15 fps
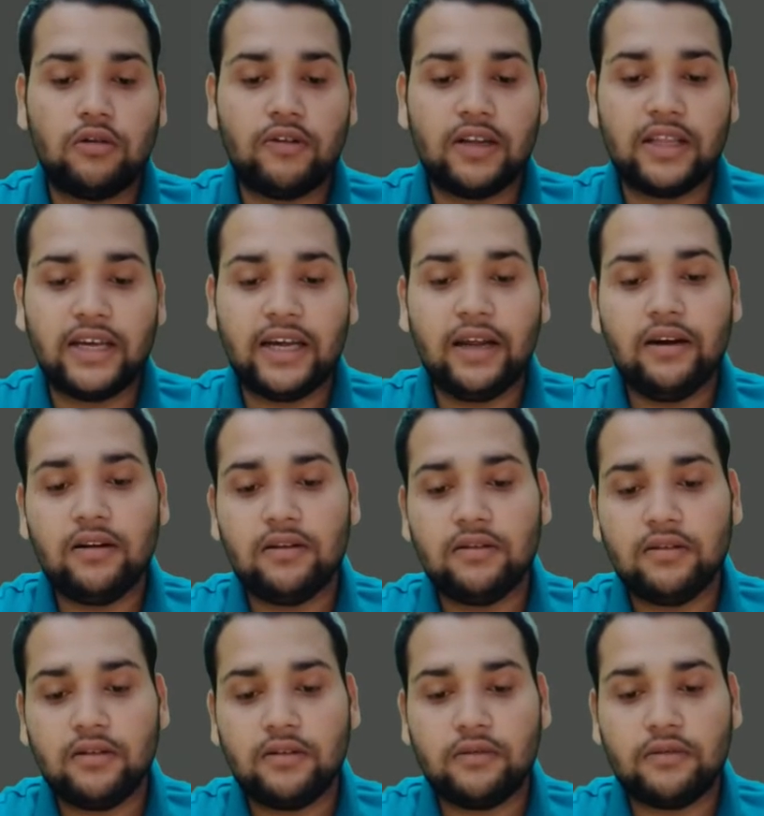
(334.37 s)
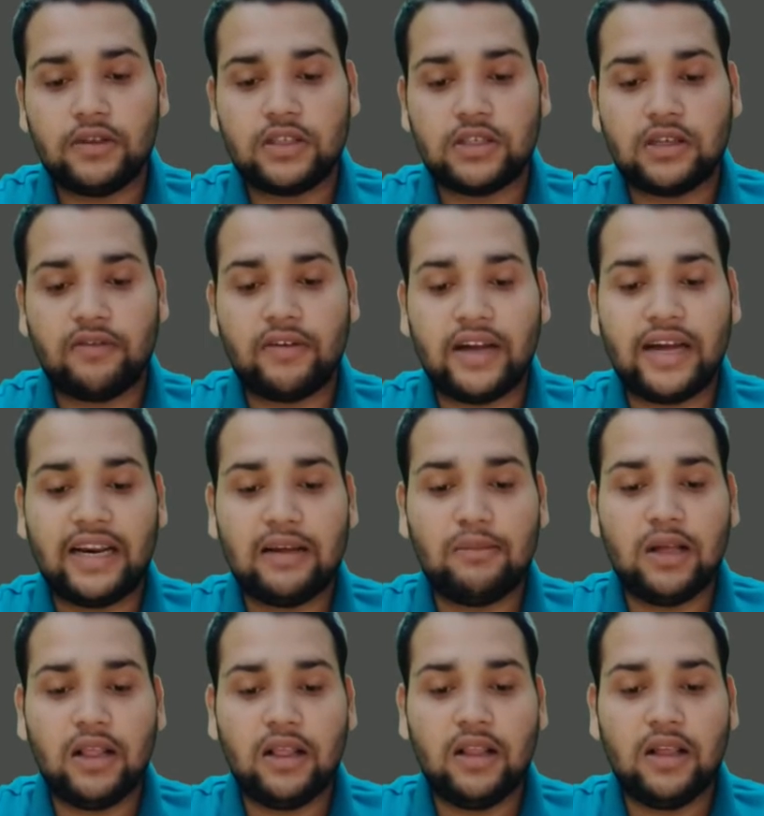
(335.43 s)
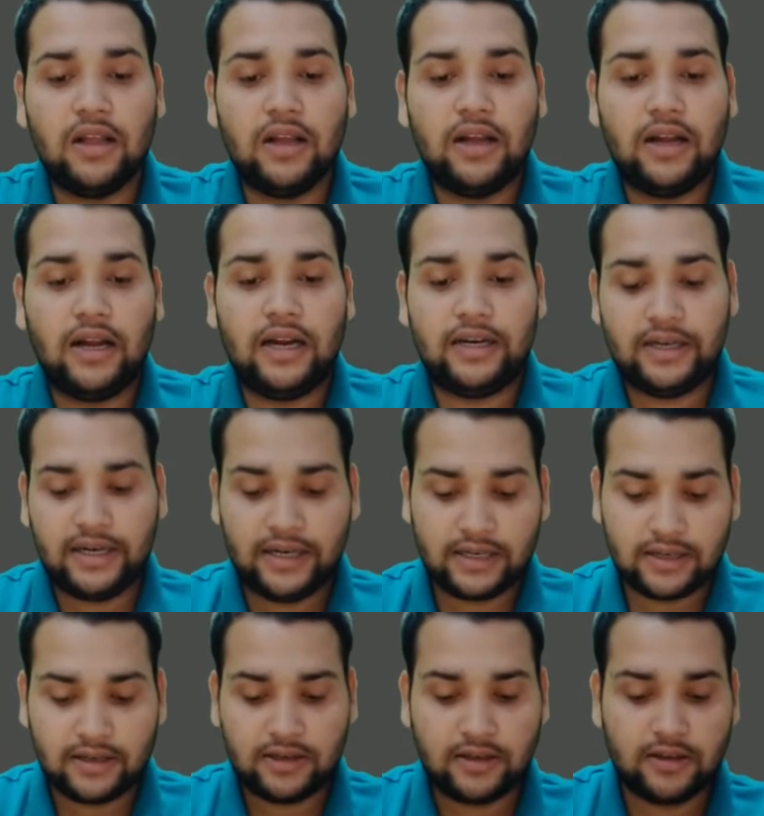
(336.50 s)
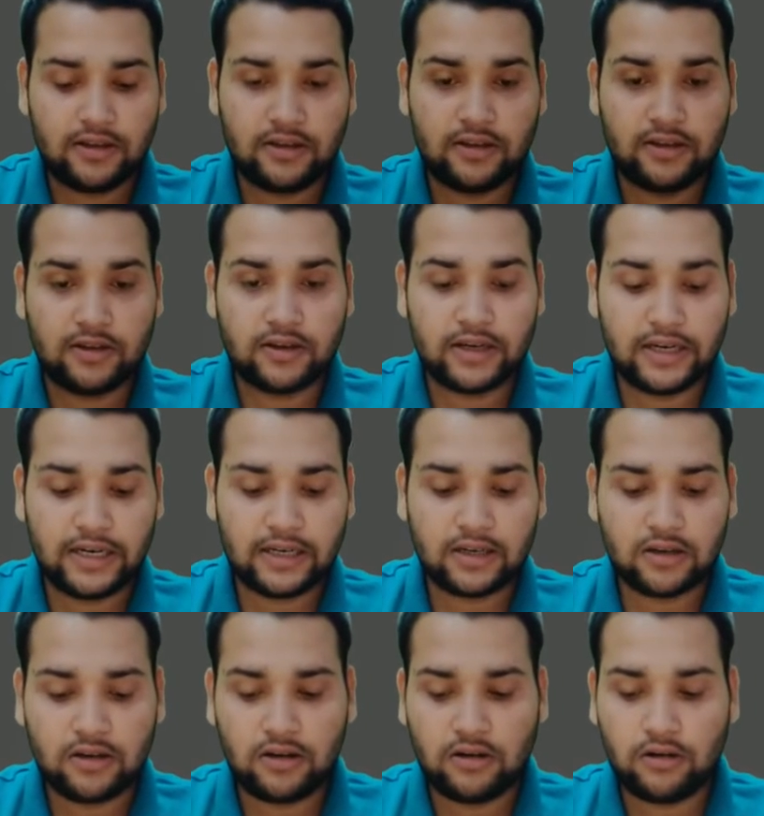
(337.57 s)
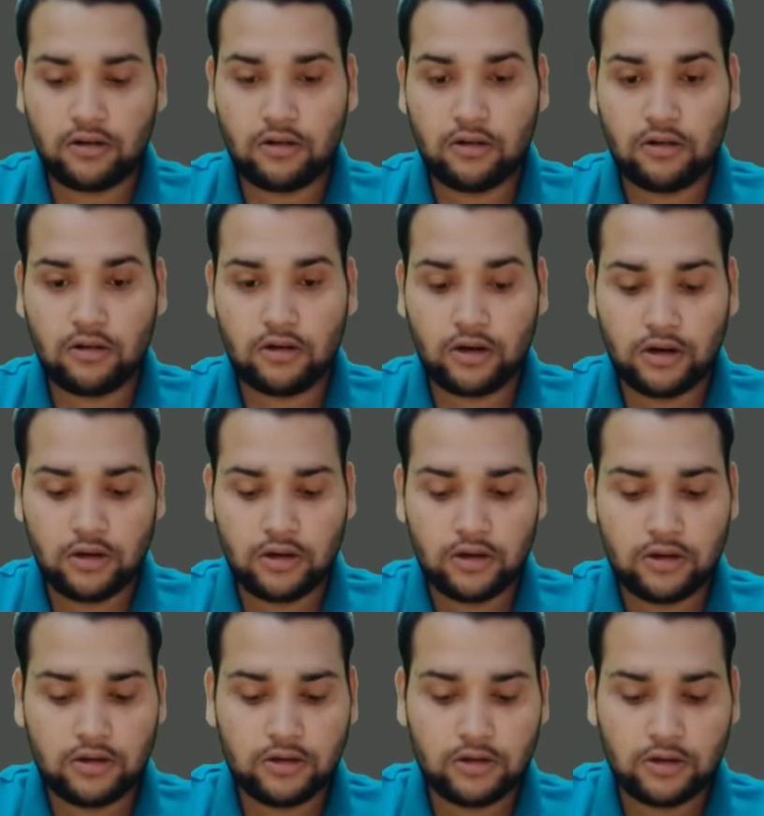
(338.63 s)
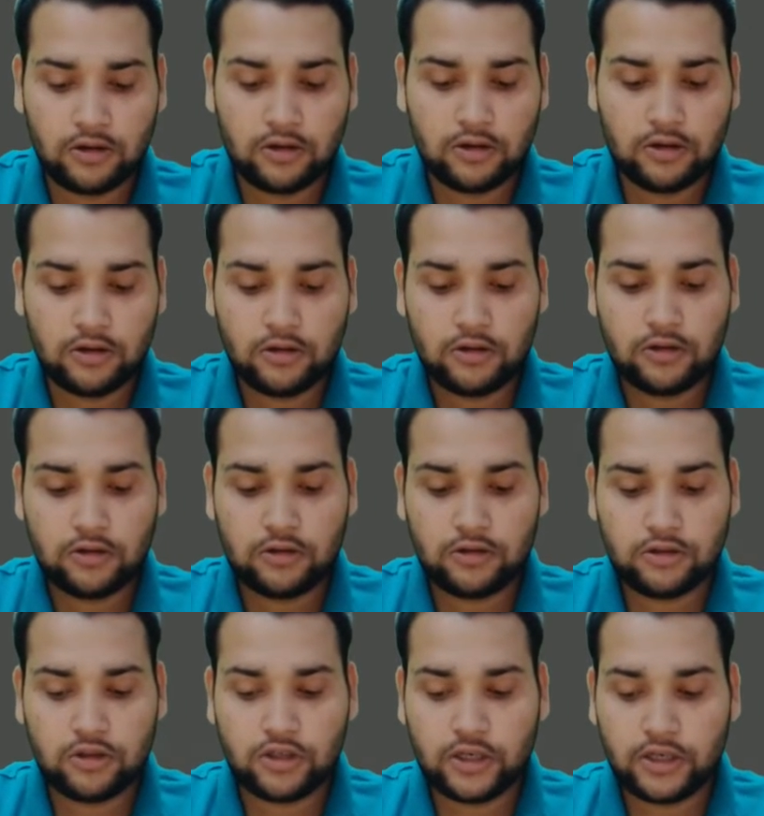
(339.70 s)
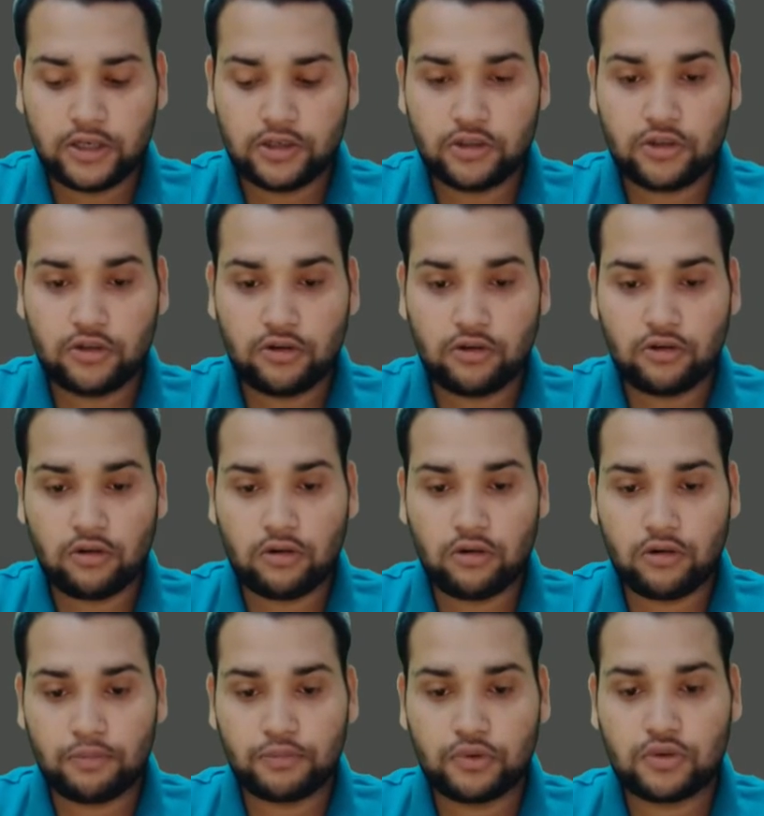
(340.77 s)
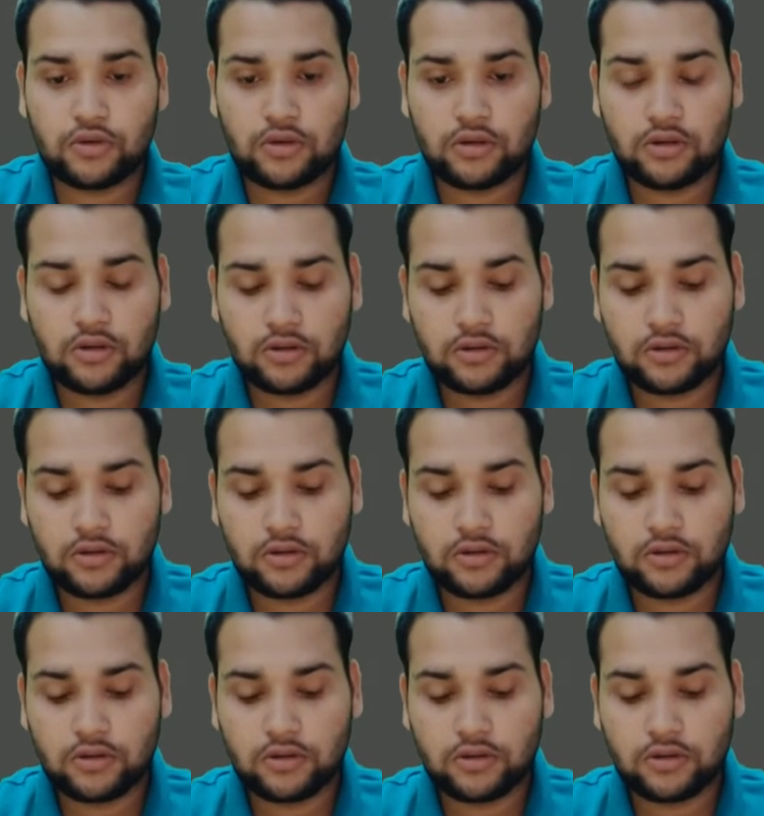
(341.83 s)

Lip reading: over there which is a variable, and let get all changed ops,